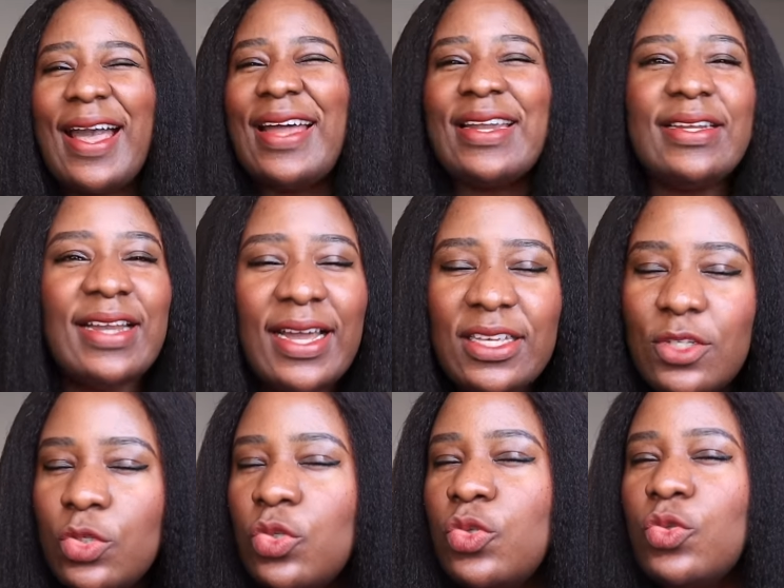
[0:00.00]
Canada
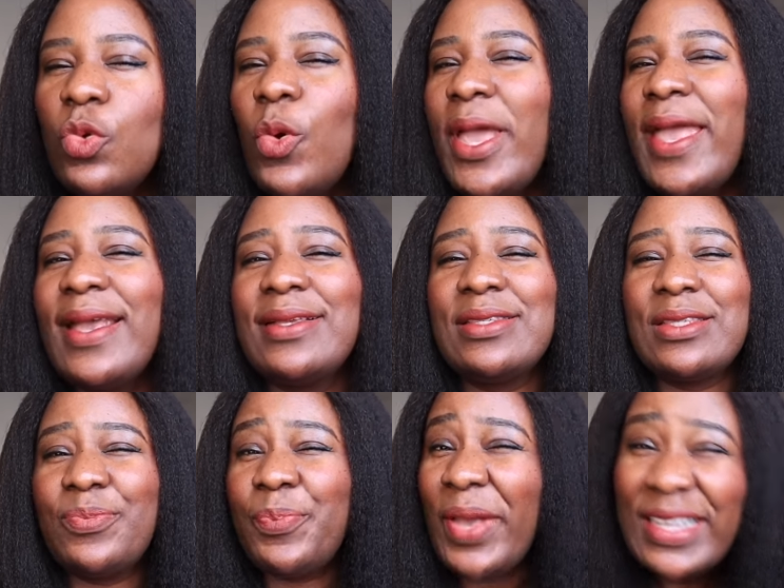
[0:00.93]
is so
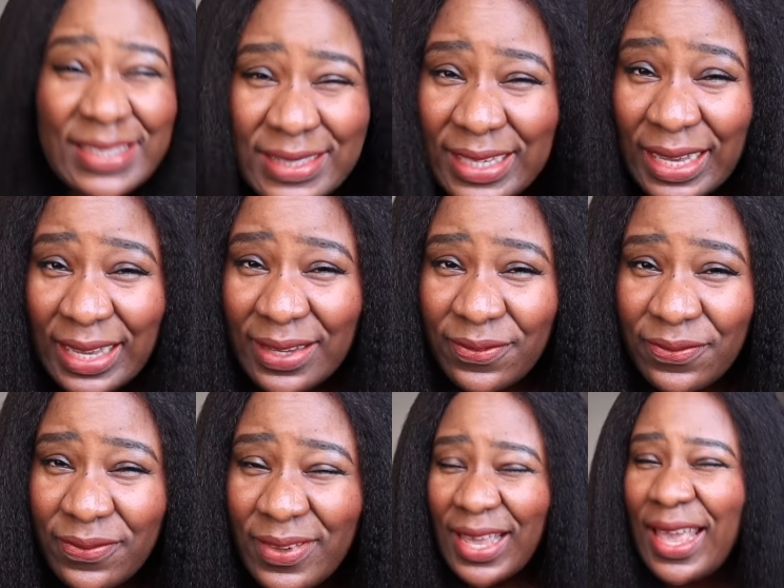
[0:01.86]

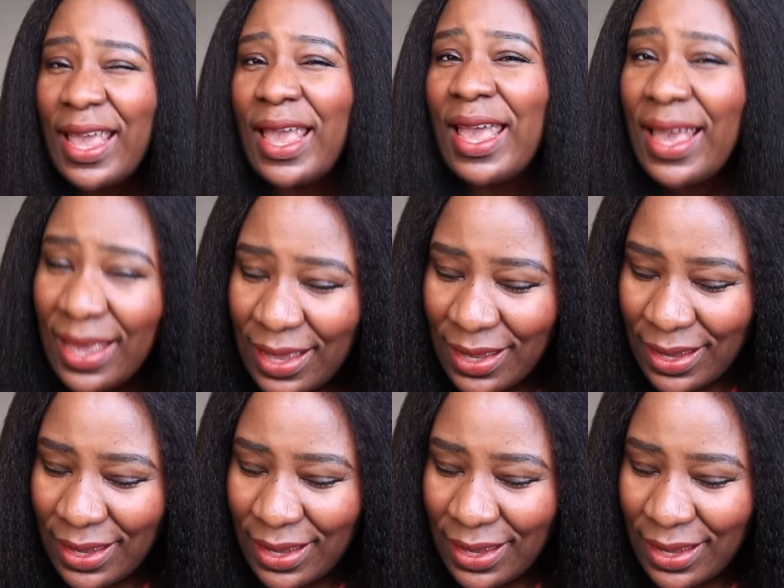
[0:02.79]
expensive. Eh?